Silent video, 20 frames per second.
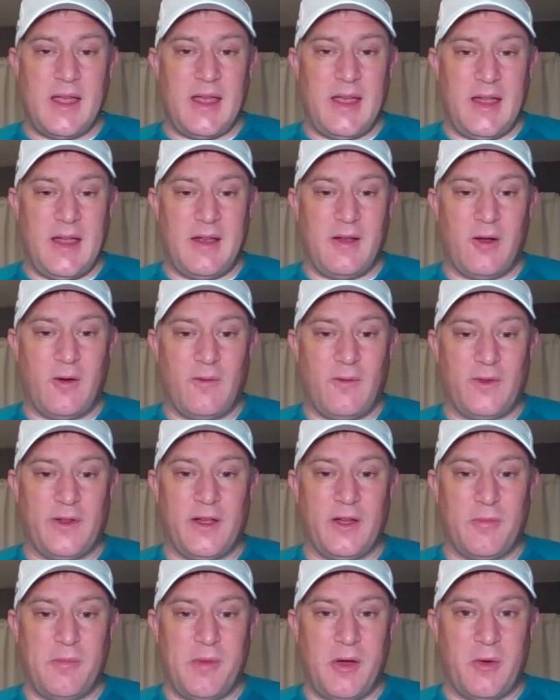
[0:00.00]
and
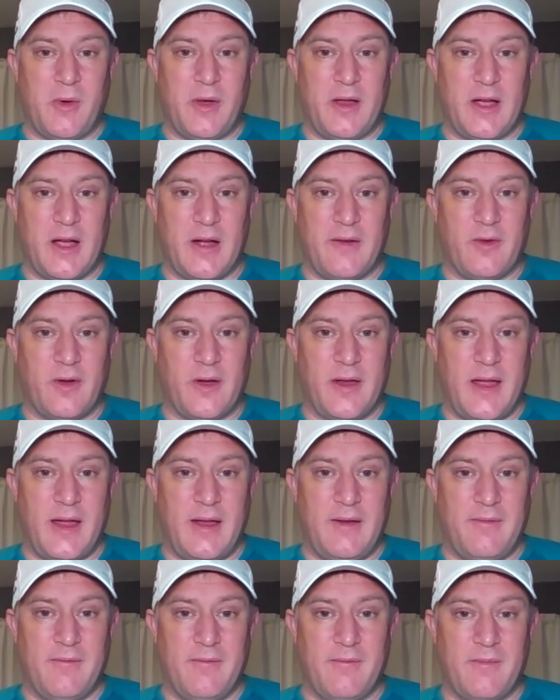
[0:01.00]
hopefully it'll be a recovery
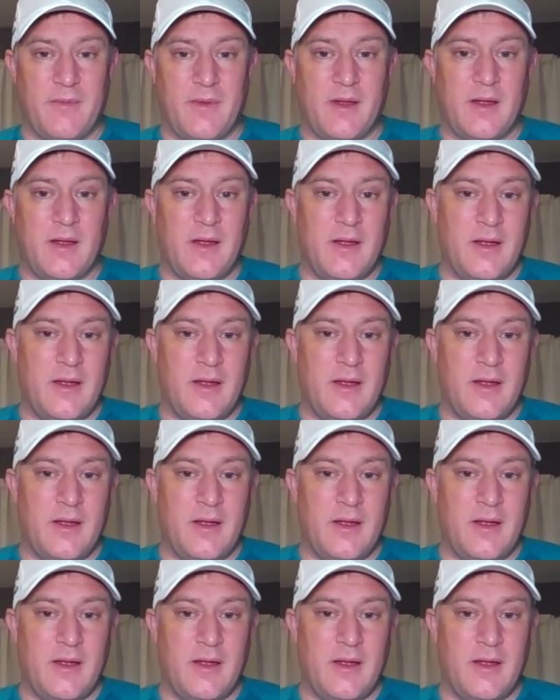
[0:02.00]
game.